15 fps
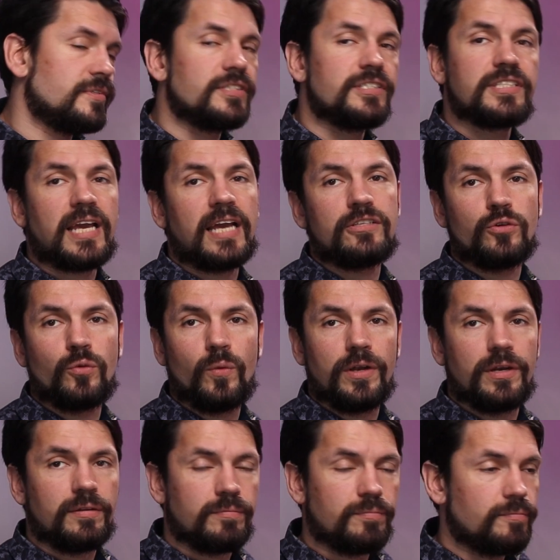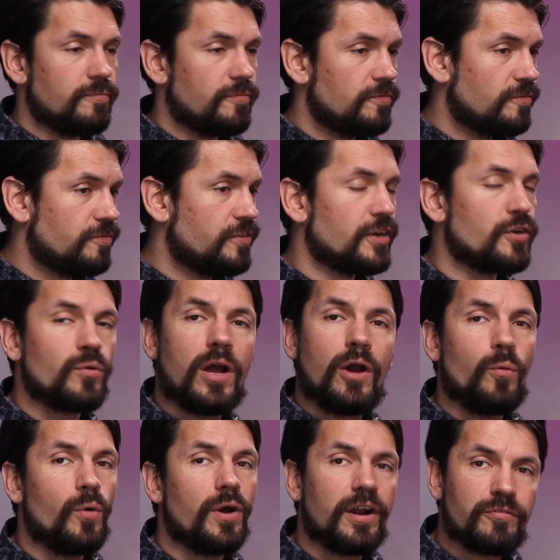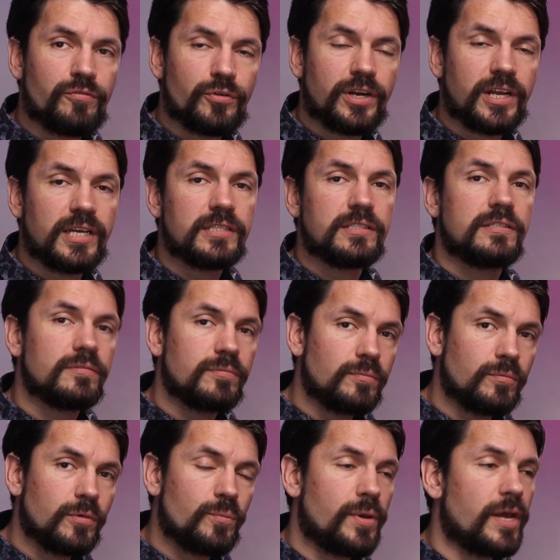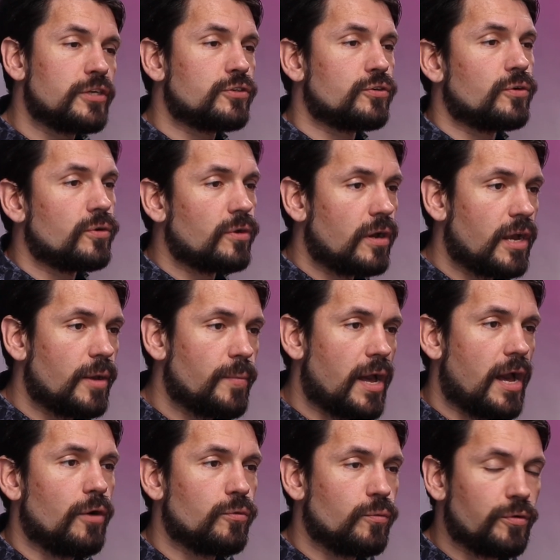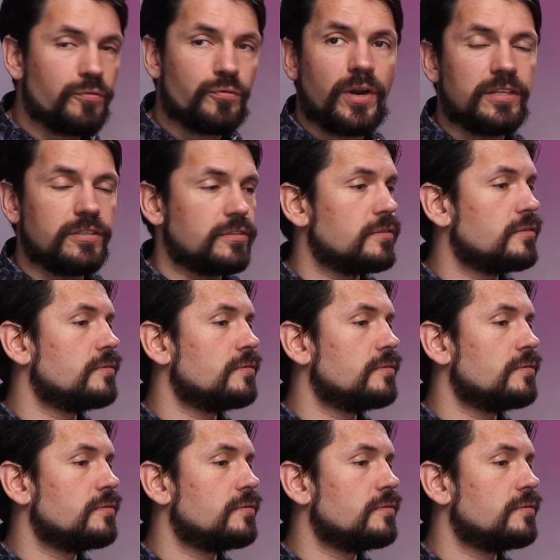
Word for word: Schedule one. Figure out whatever it is, but make sure I'm out with friends.